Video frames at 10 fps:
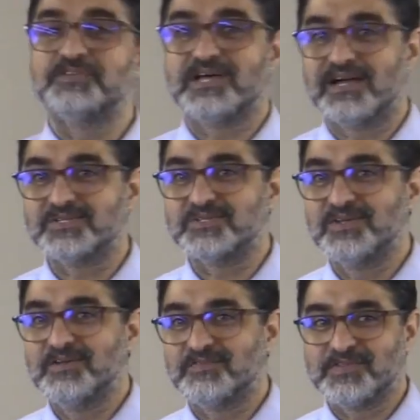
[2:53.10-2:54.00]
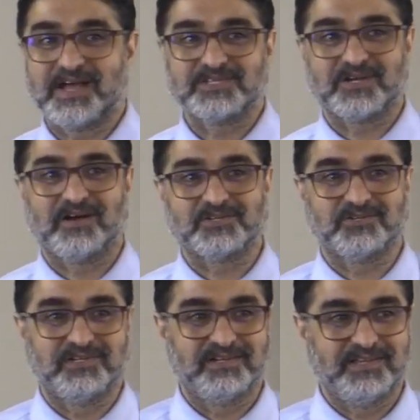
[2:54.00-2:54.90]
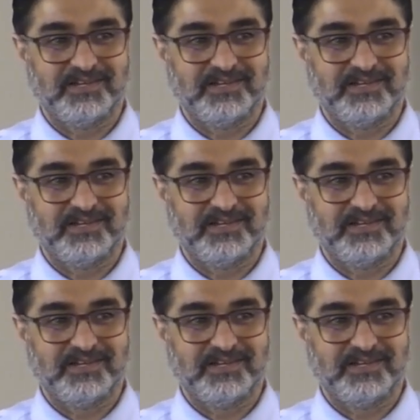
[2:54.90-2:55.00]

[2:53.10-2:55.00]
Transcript: text for that doctrine.